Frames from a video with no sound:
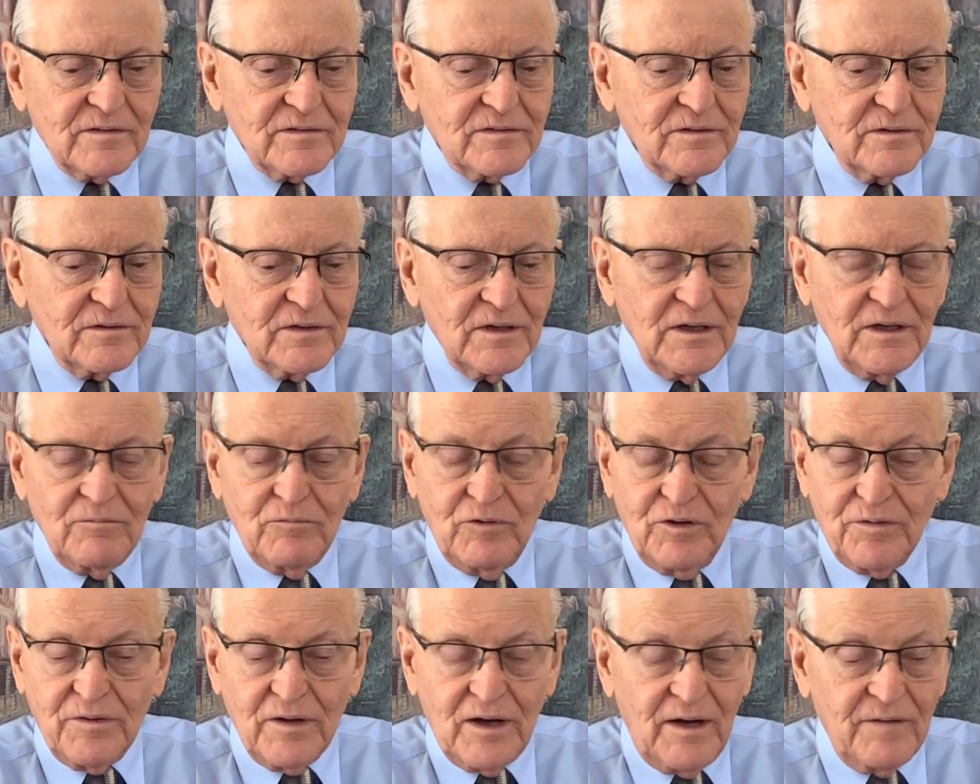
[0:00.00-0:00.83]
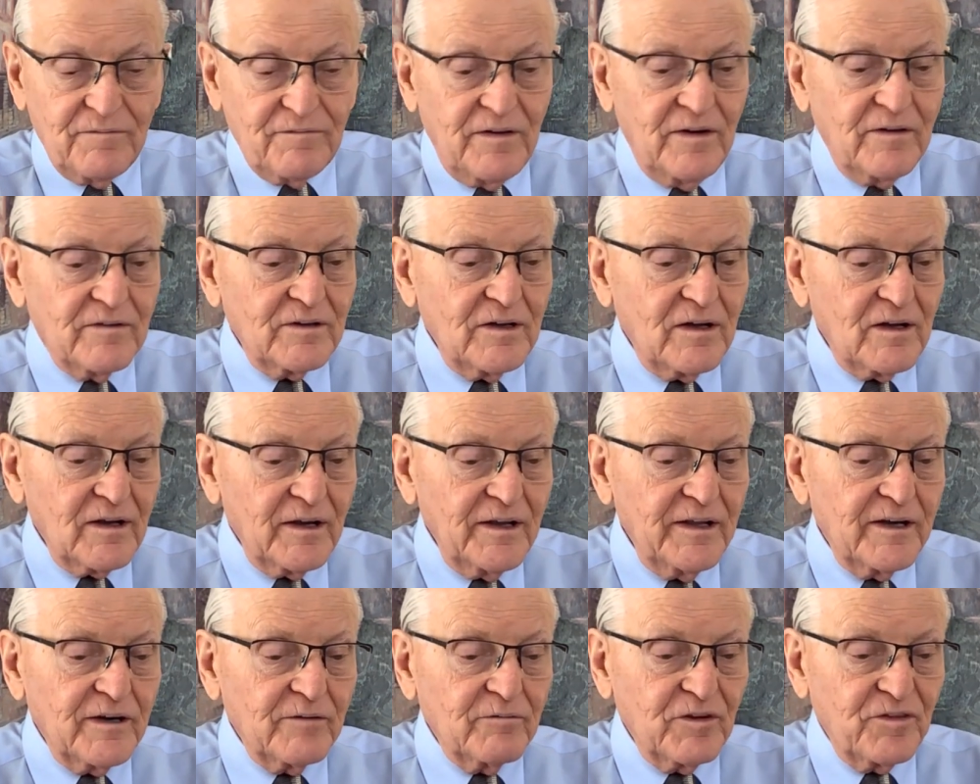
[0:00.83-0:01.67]
So I found out
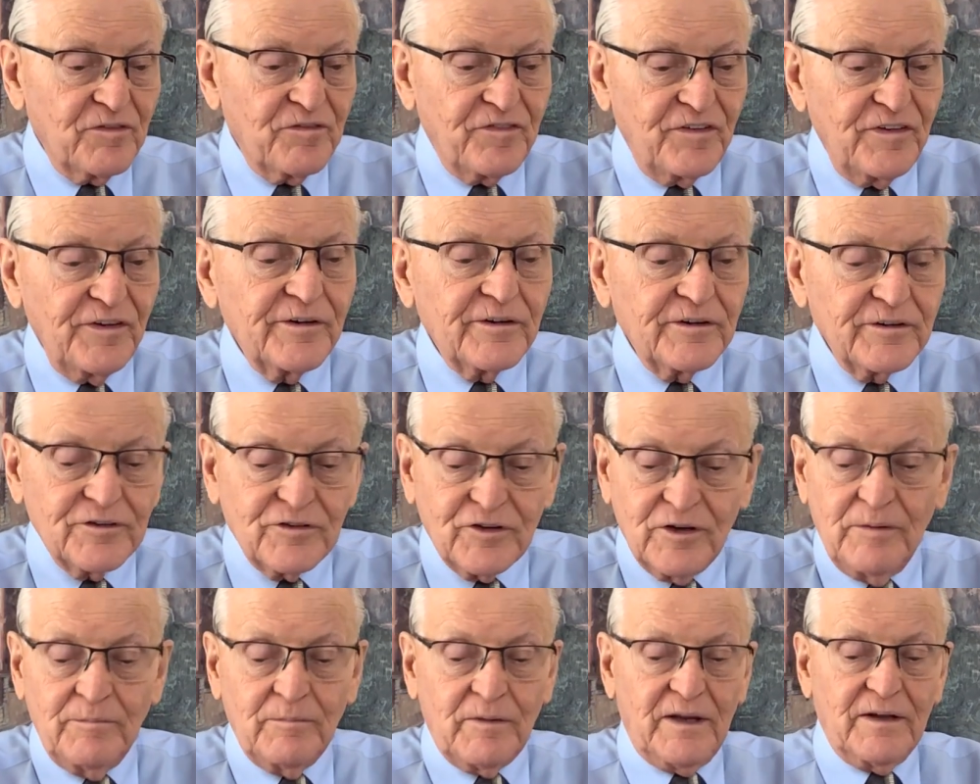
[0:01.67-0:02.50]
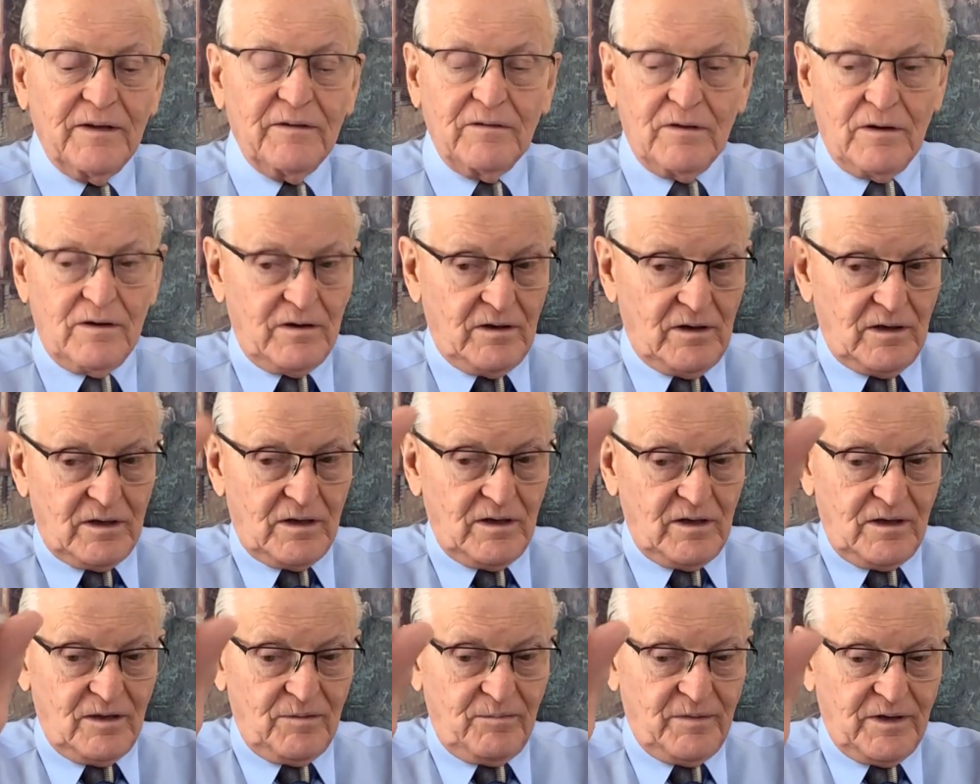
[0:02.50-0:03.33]
later, with fear and trembling, they're
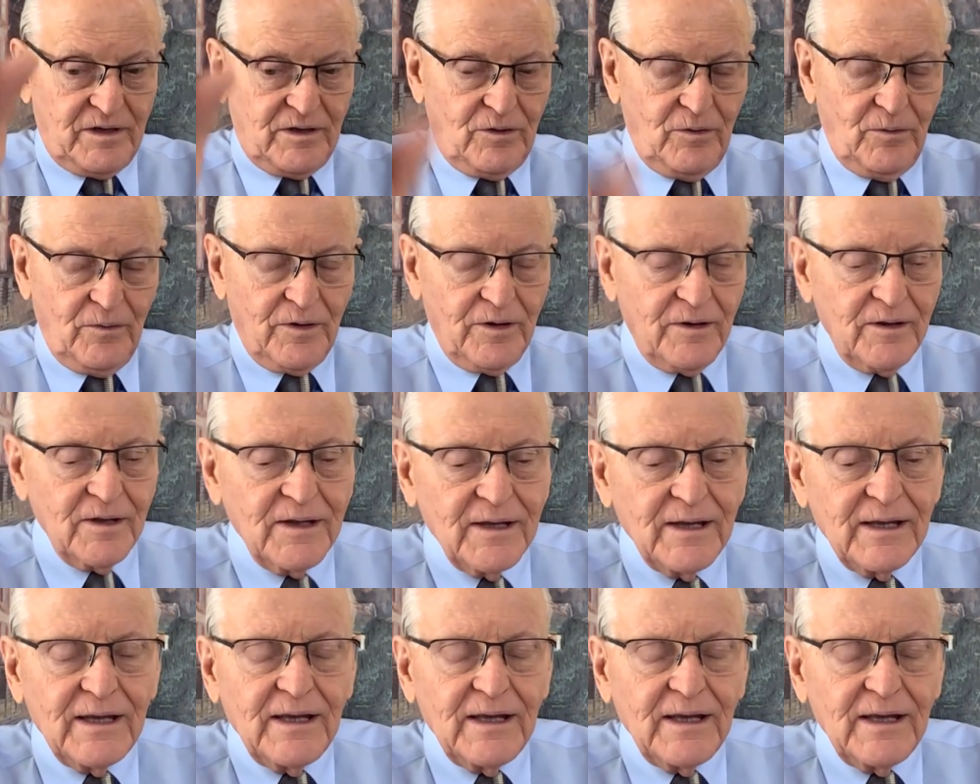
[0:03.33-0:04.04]
knocking at my door.